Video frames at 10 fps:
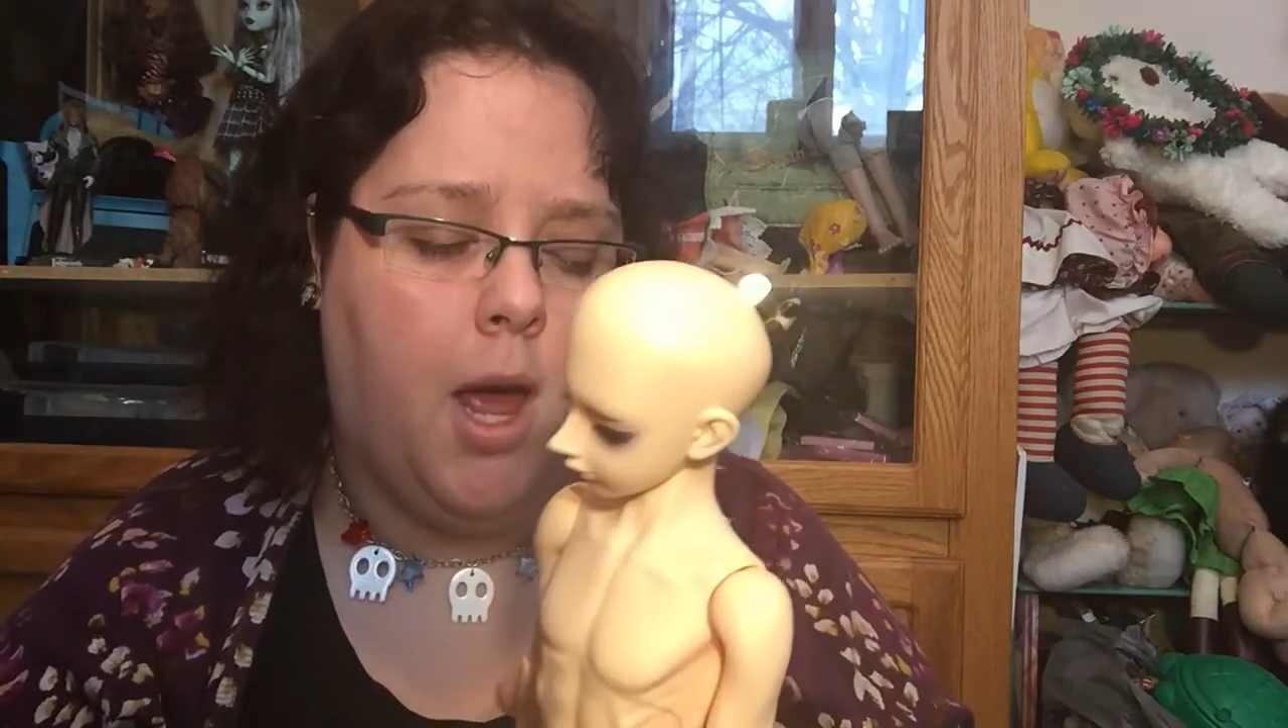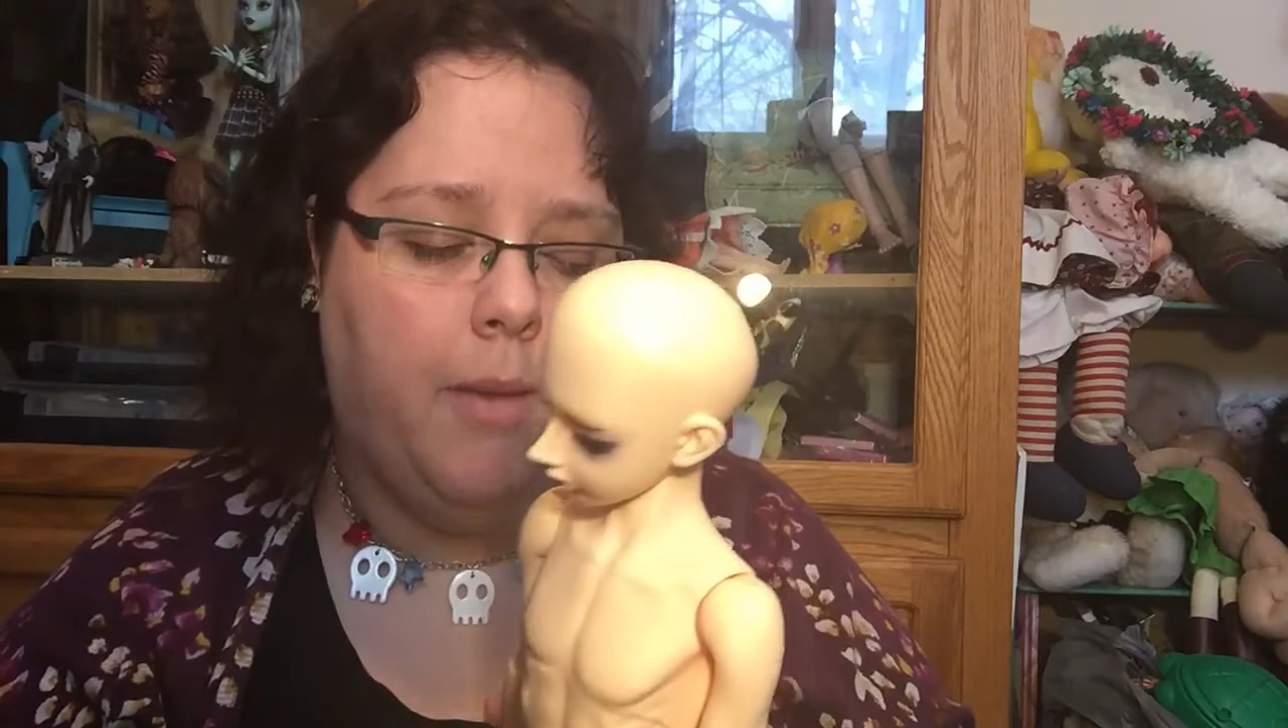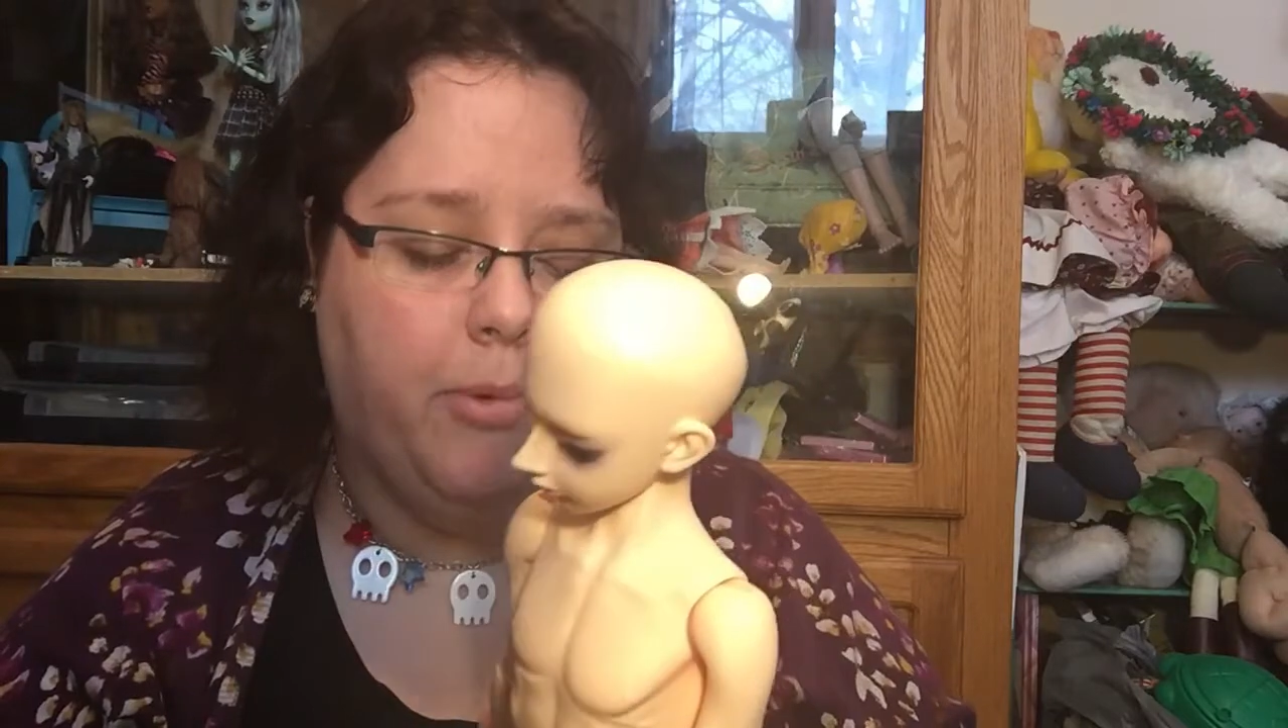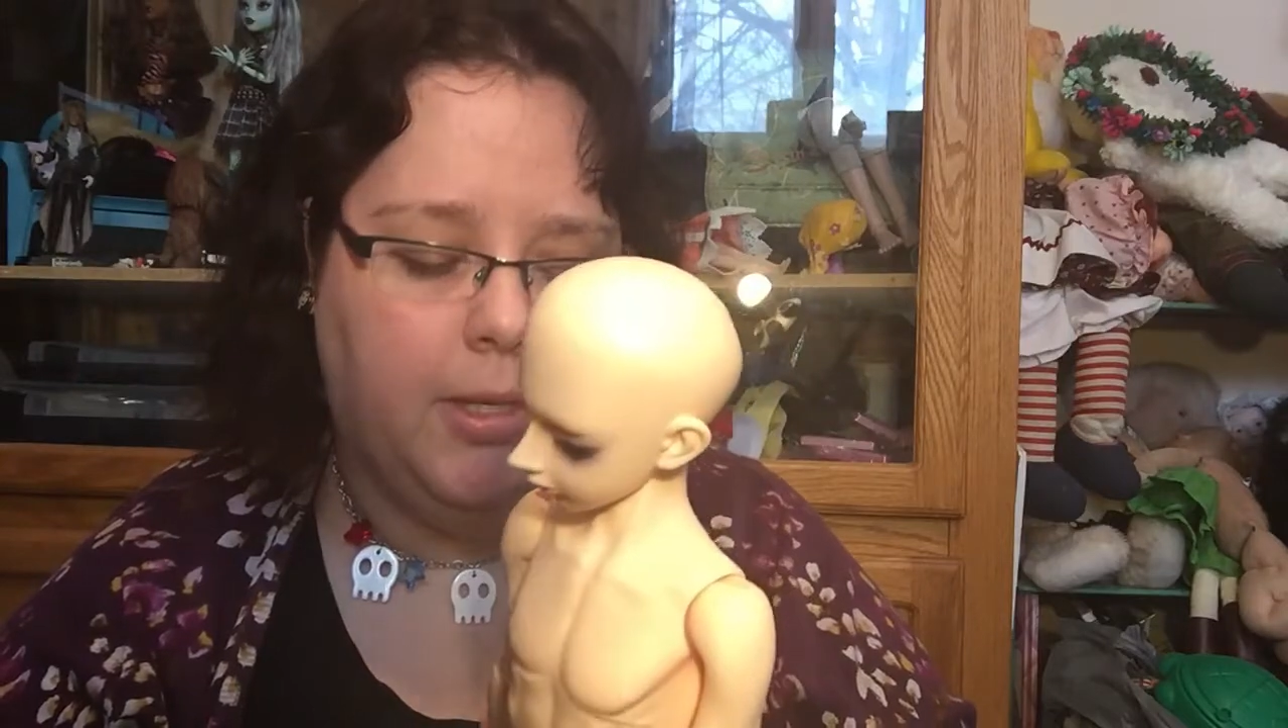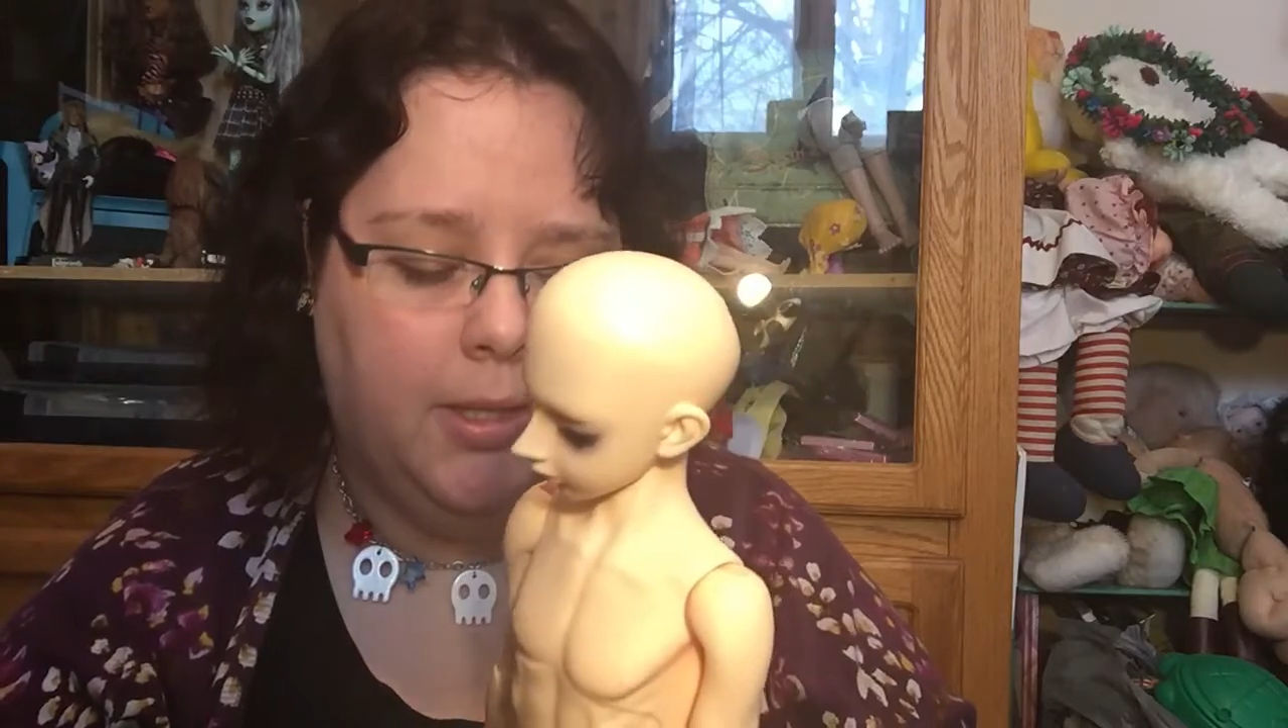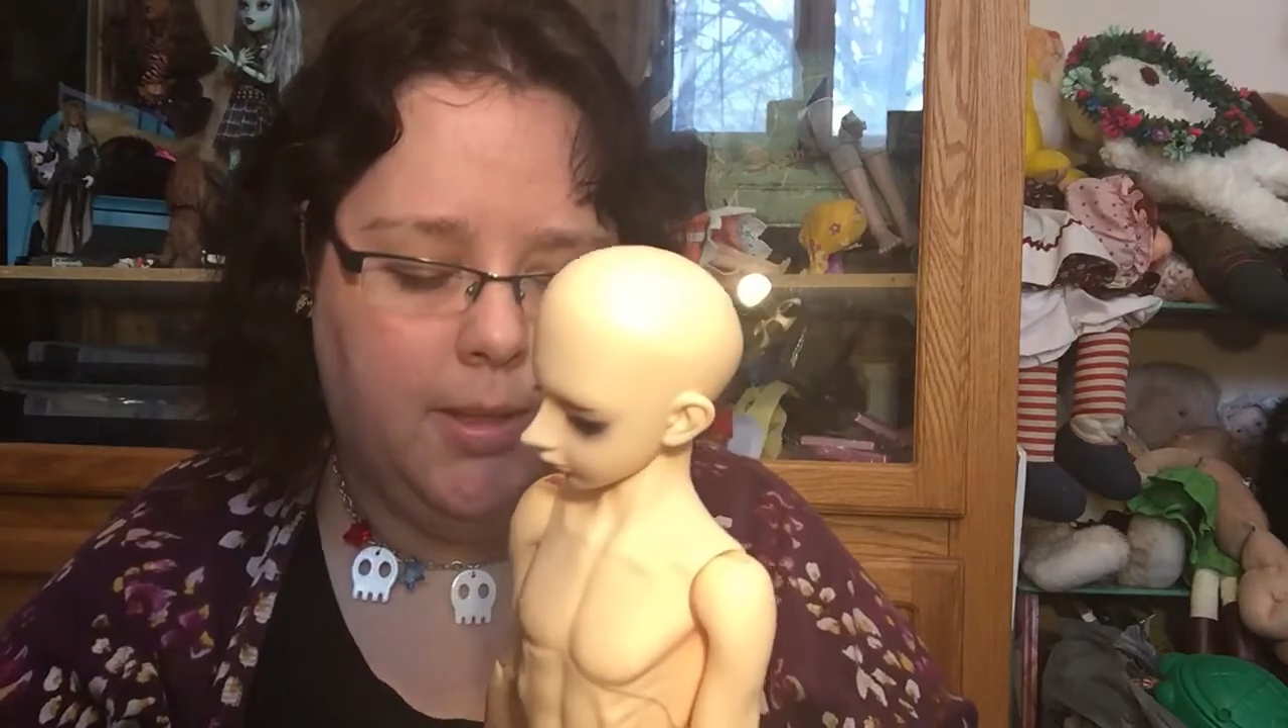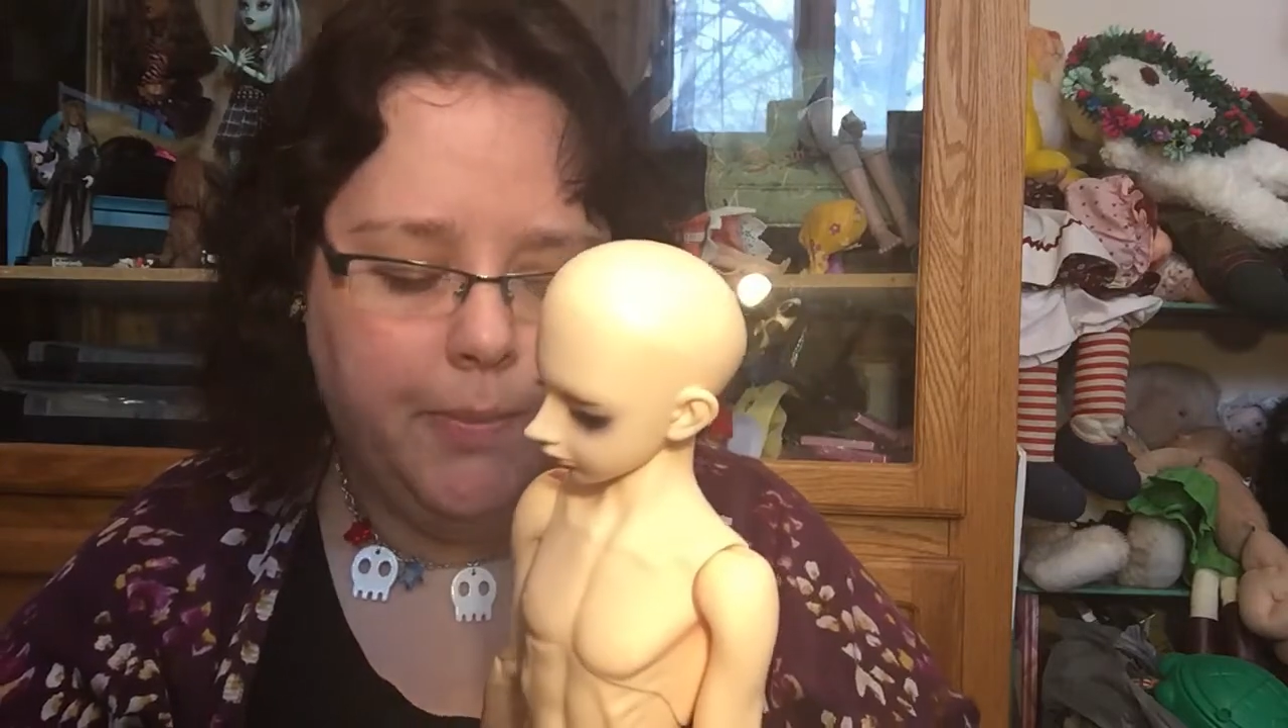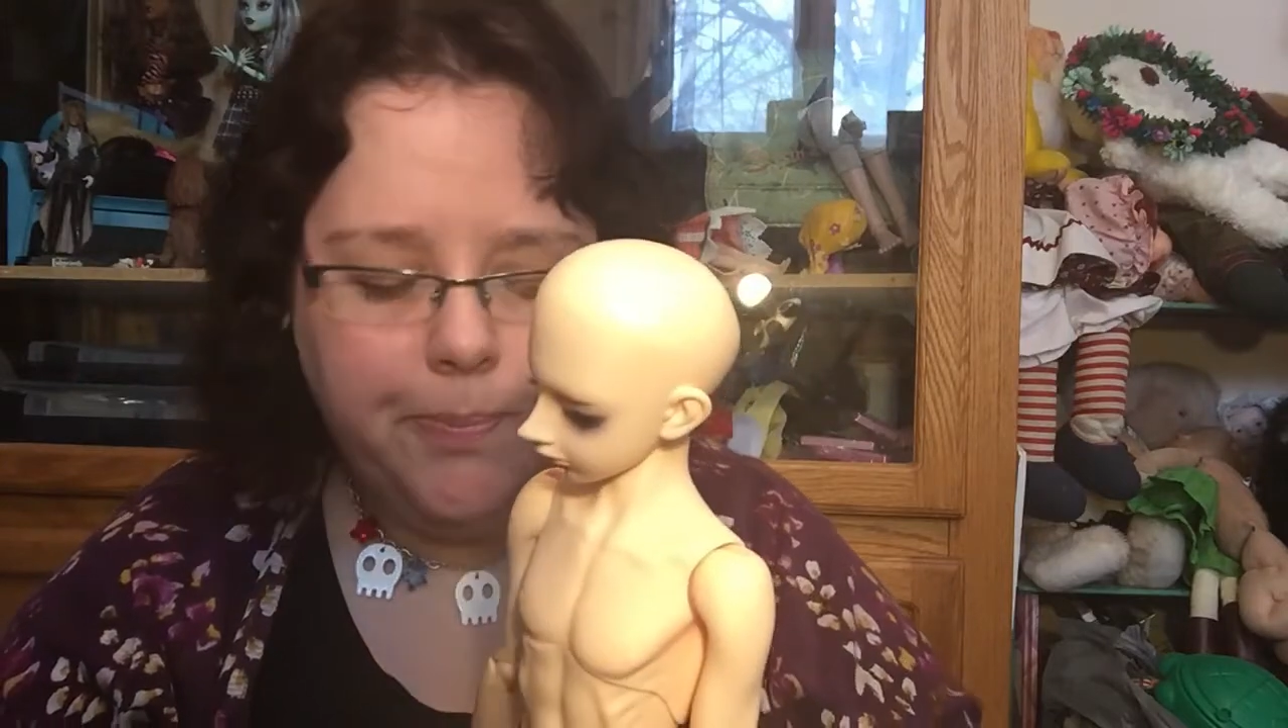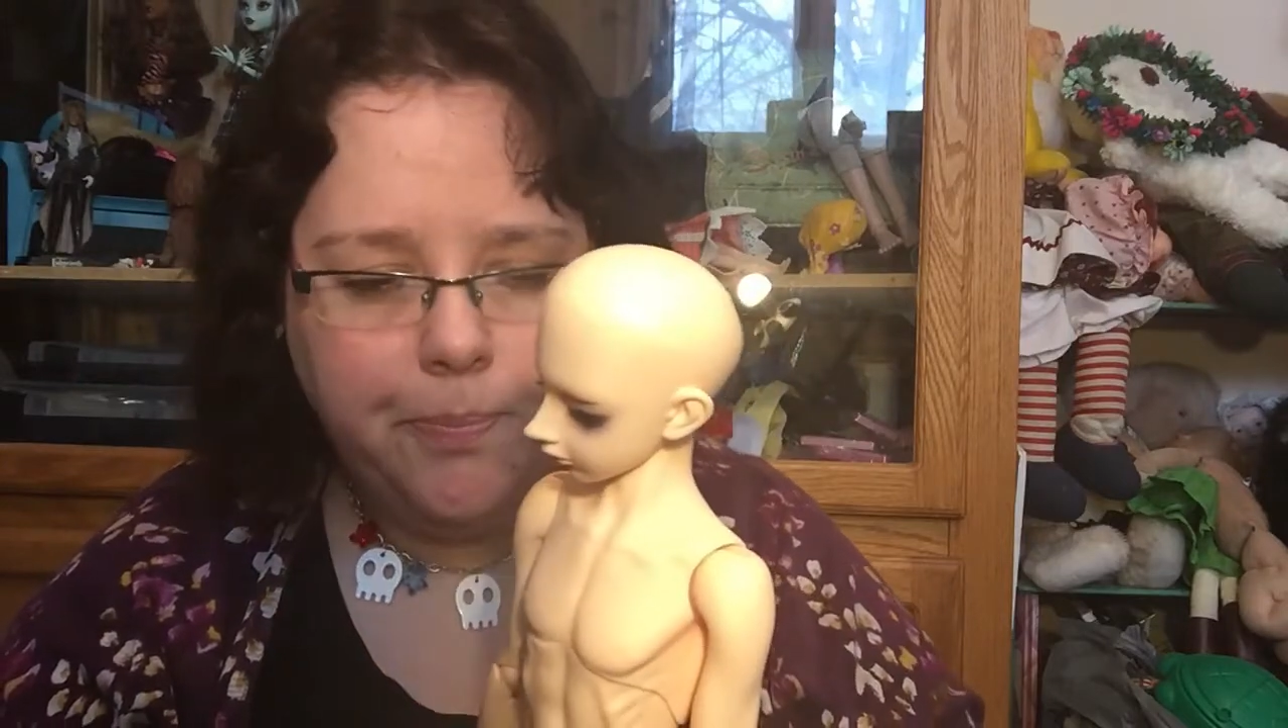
hybrids.